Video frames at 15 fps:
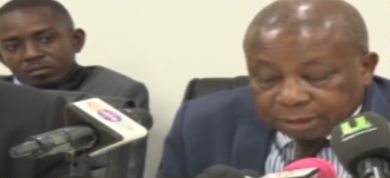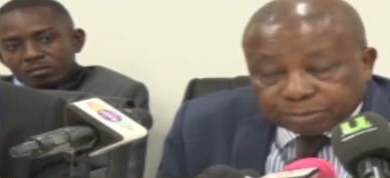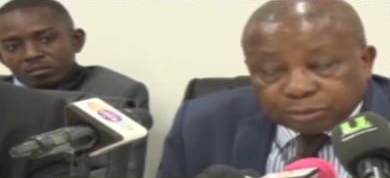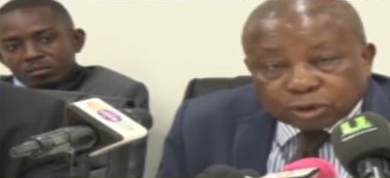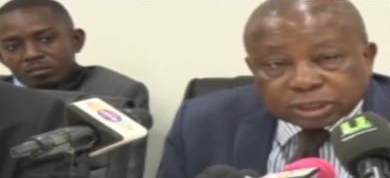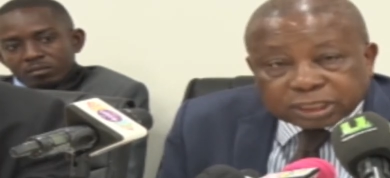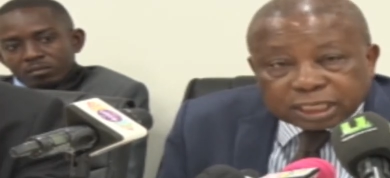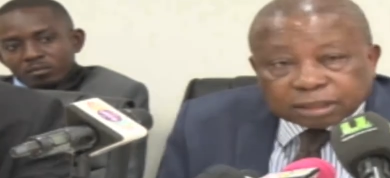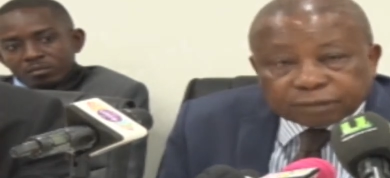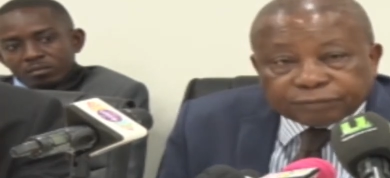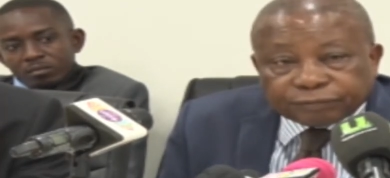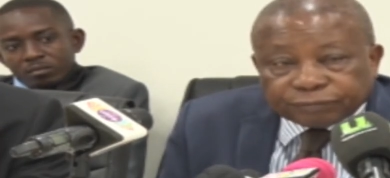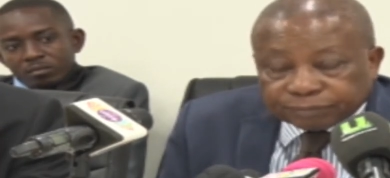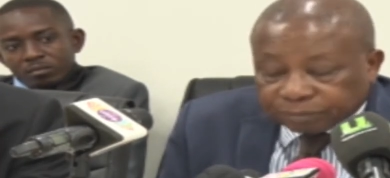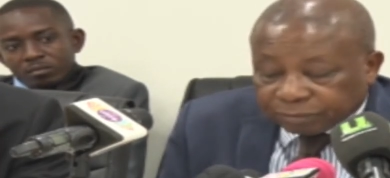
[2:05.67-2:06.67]
Speaker 1: port
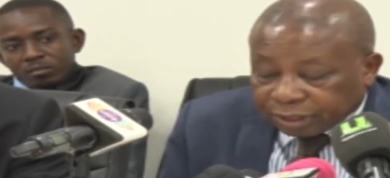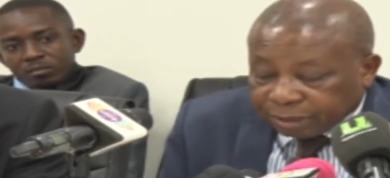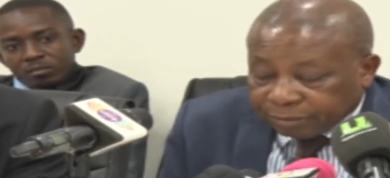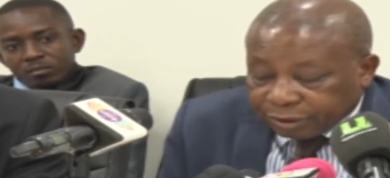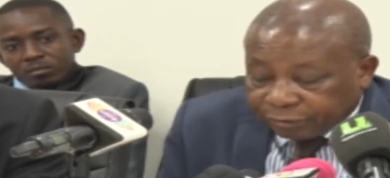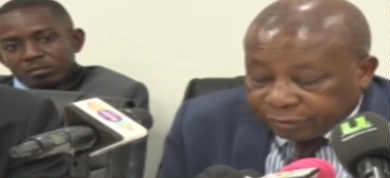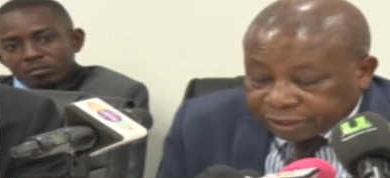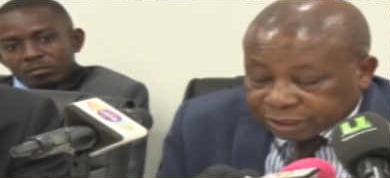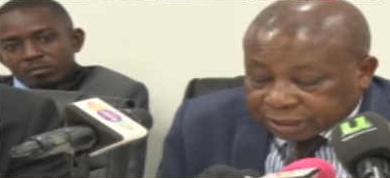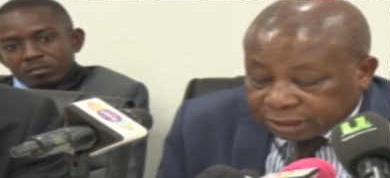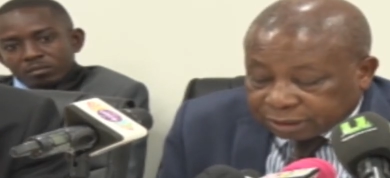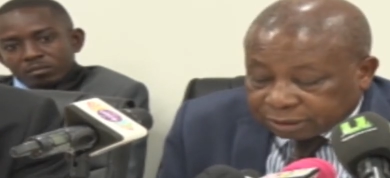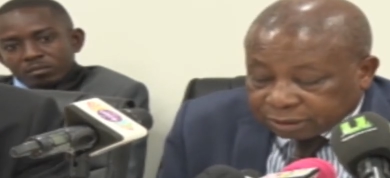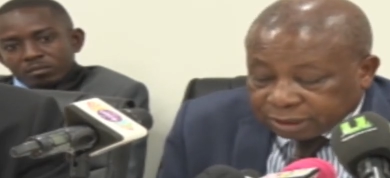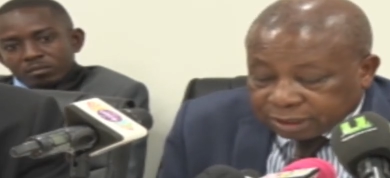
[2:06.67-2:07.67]
health,
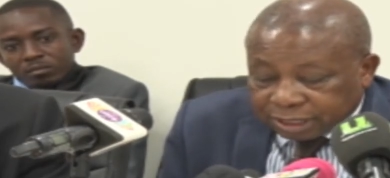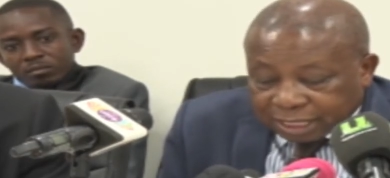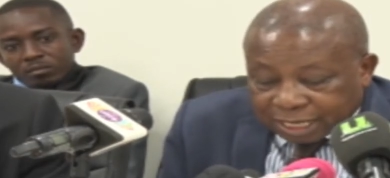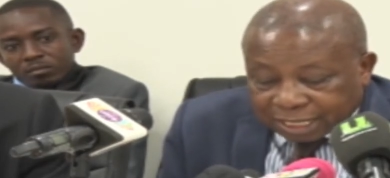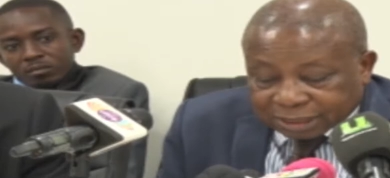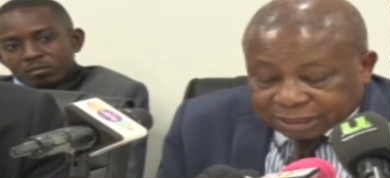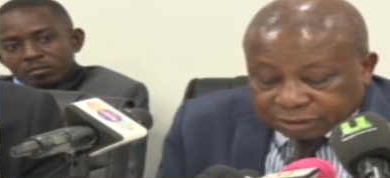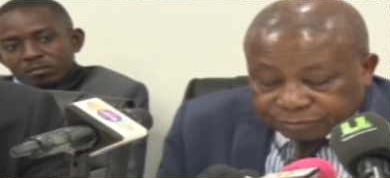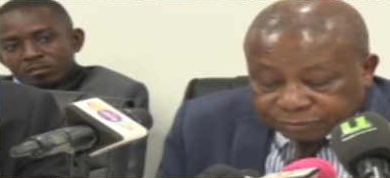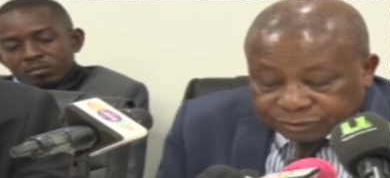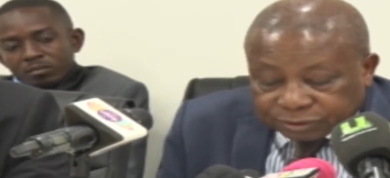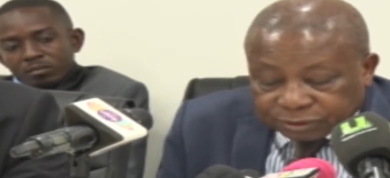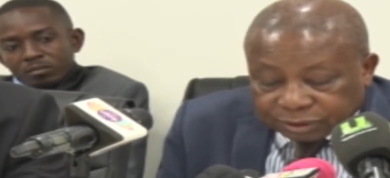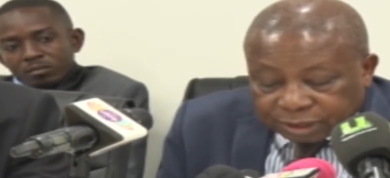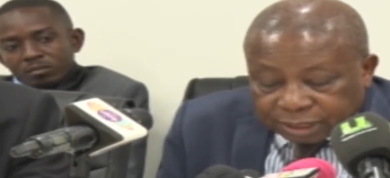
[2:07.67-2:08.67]
immigration,
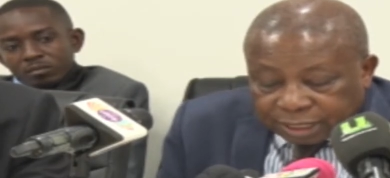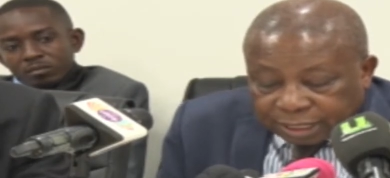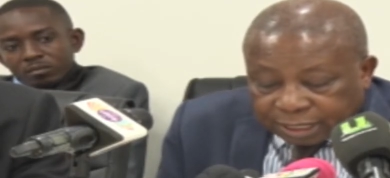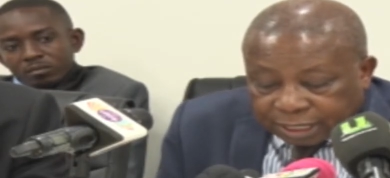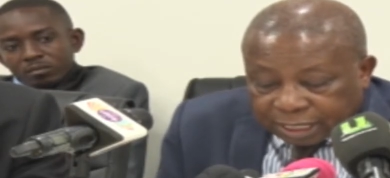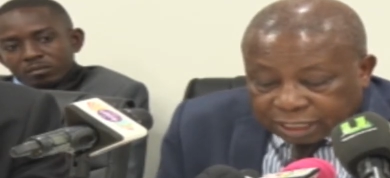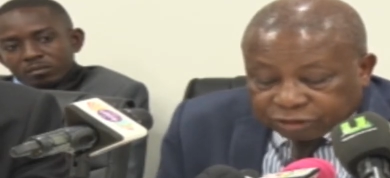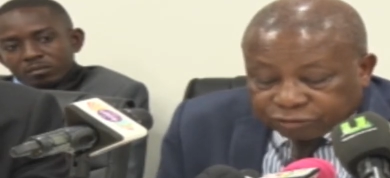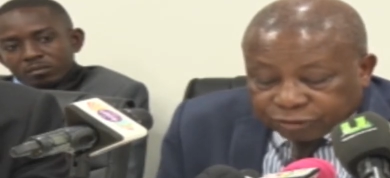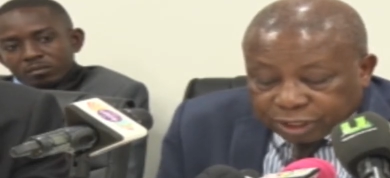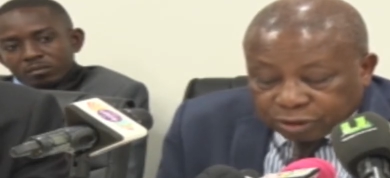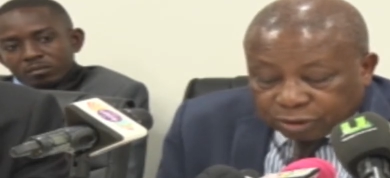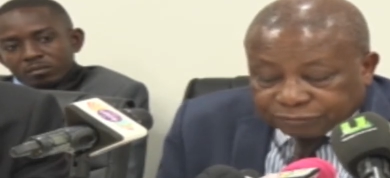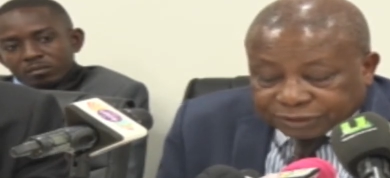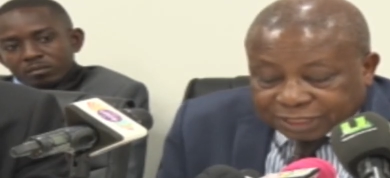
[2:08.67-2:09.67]
customs, and
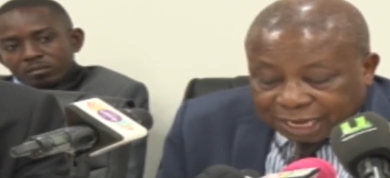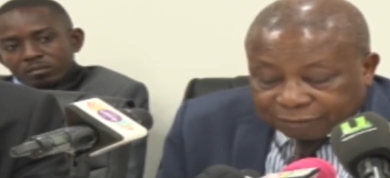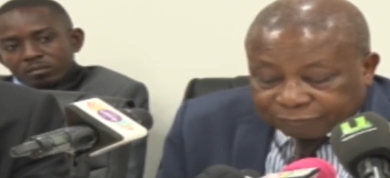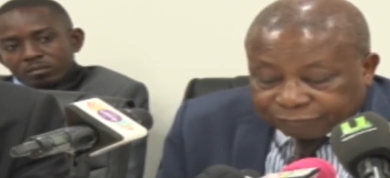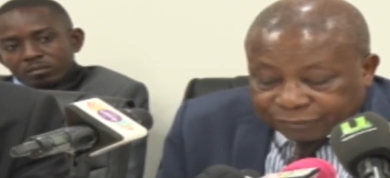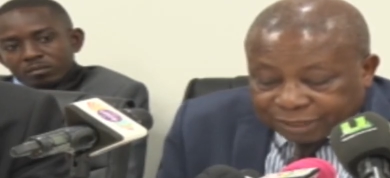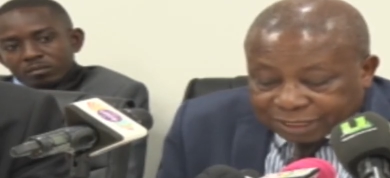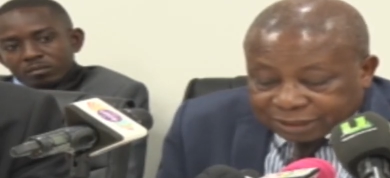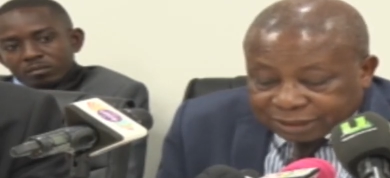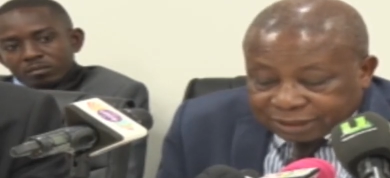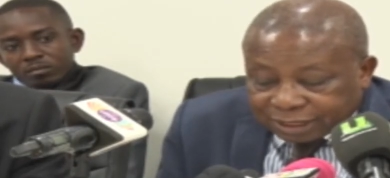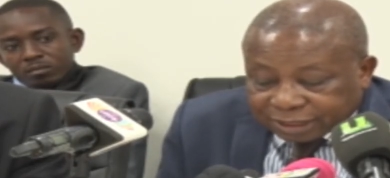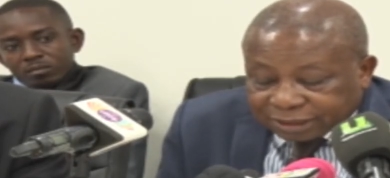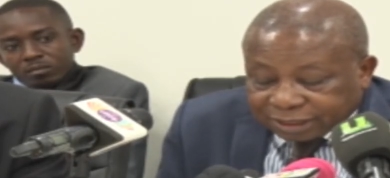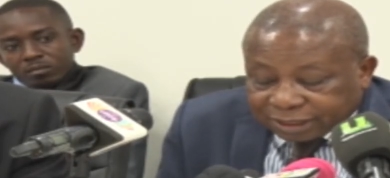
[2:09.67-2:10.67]
training of staff at the
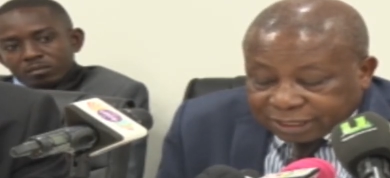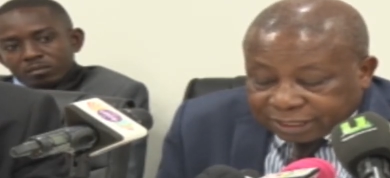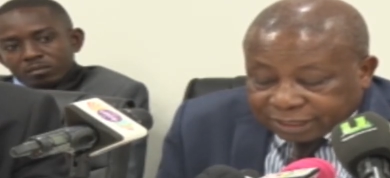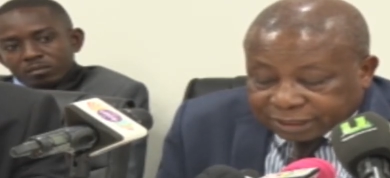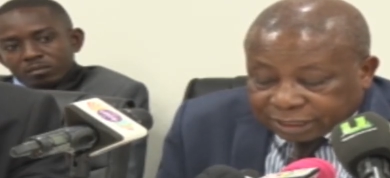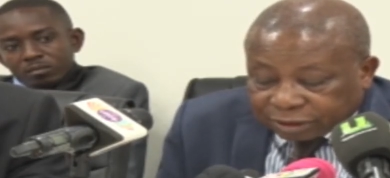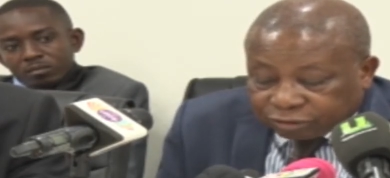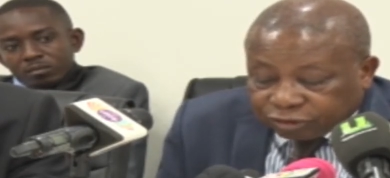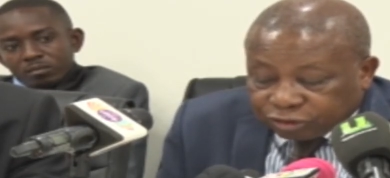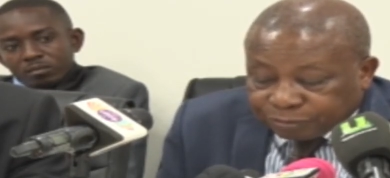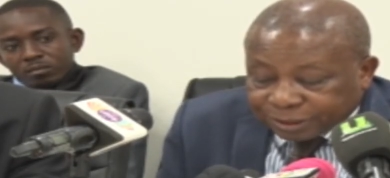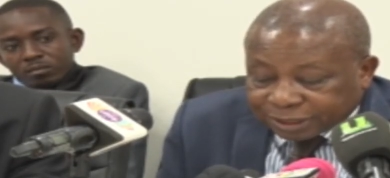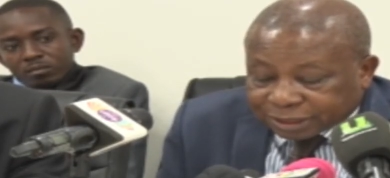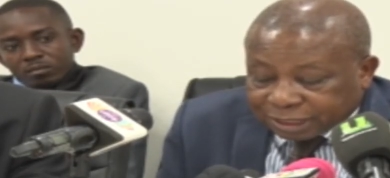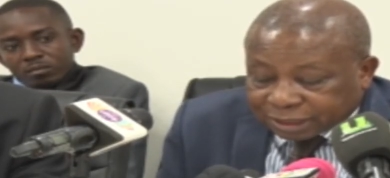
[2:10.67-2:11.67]
designated
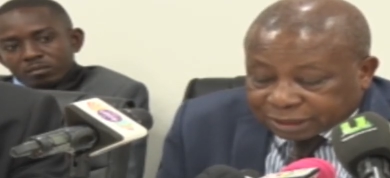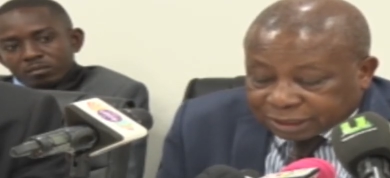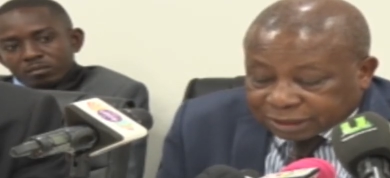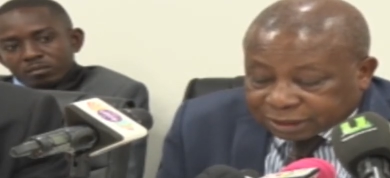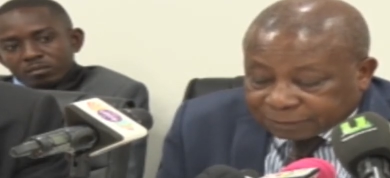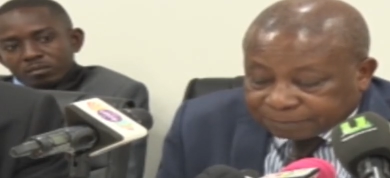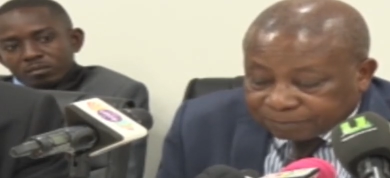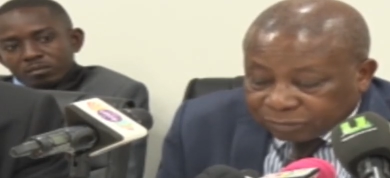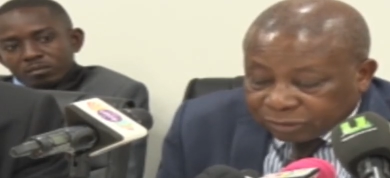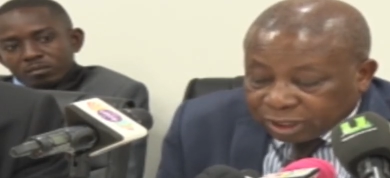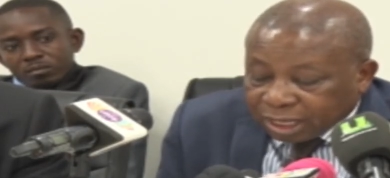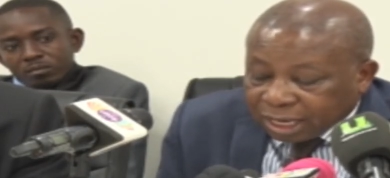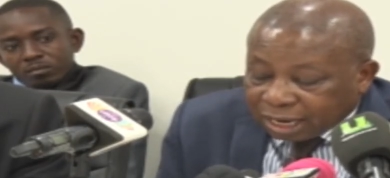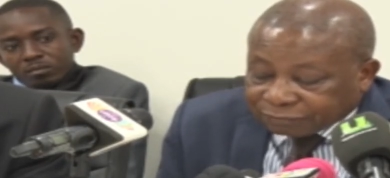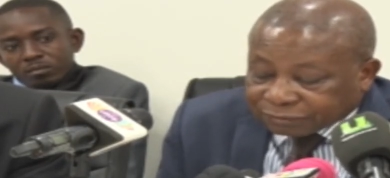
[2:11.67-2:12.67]
treatment centers
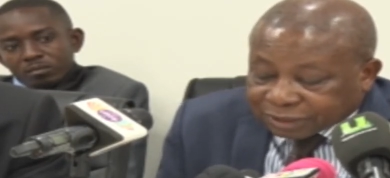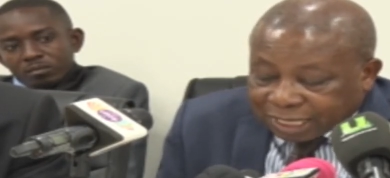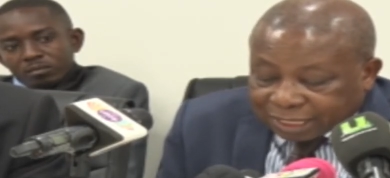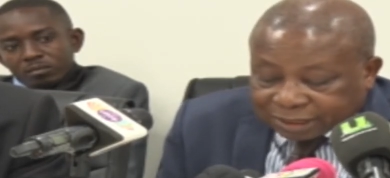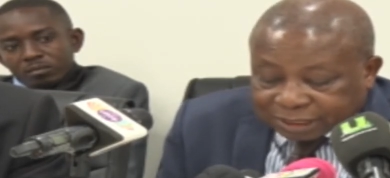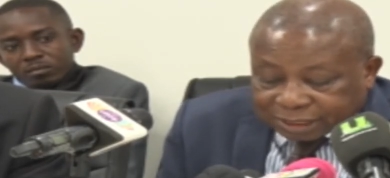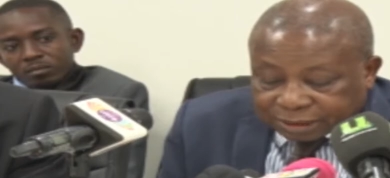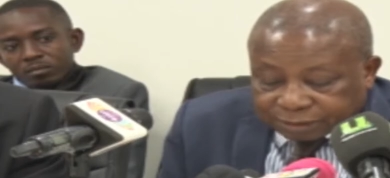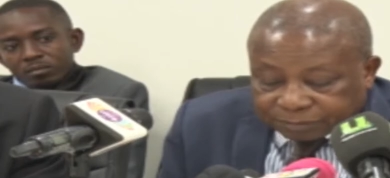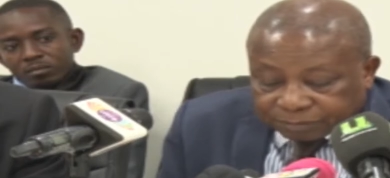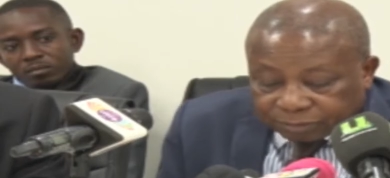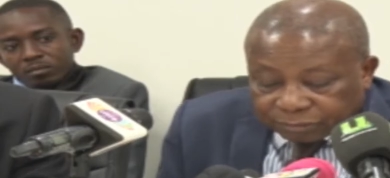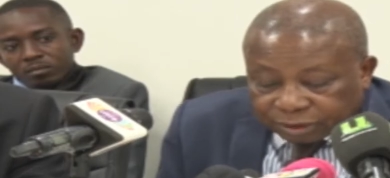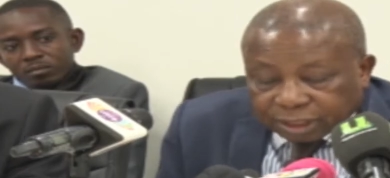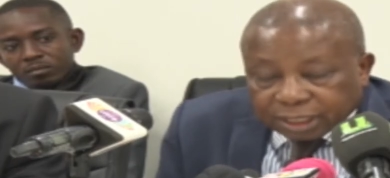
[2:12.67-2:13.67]
have started
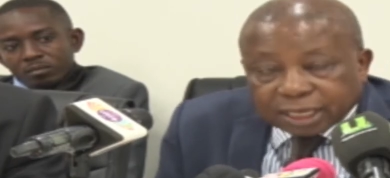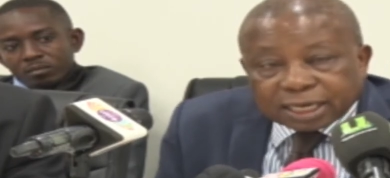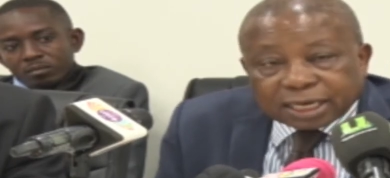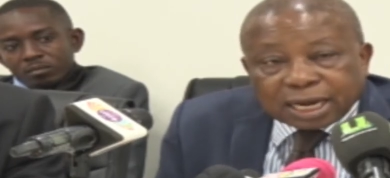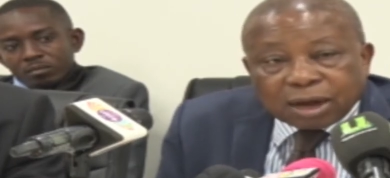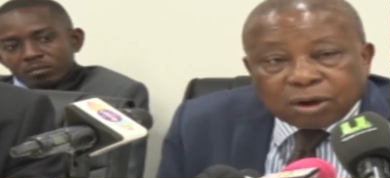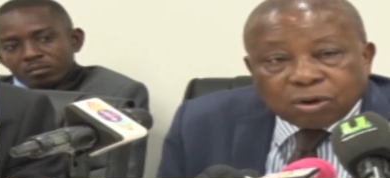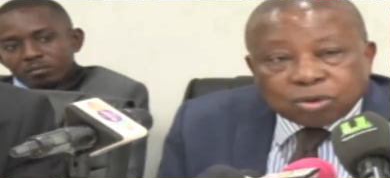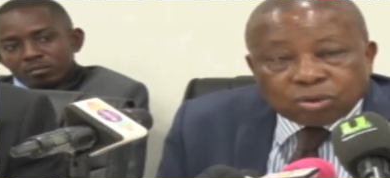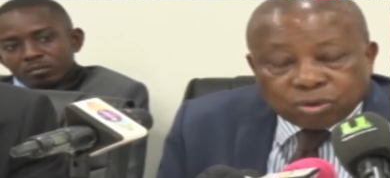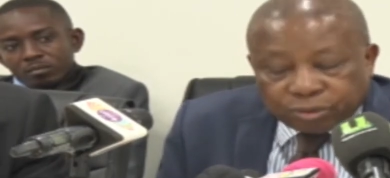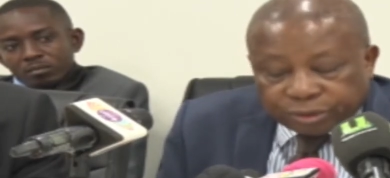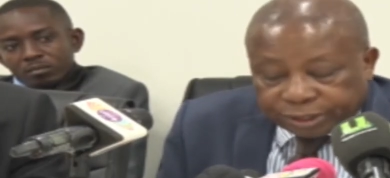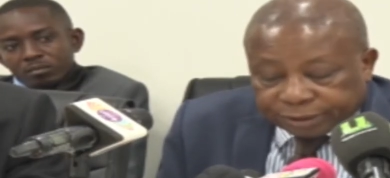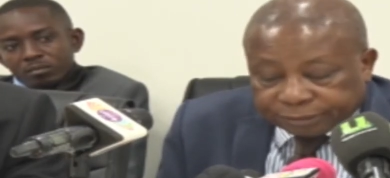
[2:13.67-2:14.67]
and are
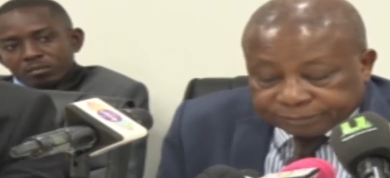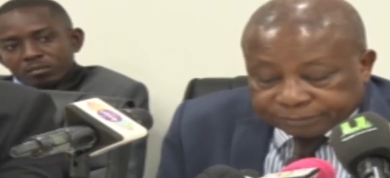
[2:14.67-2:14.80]
ongoing.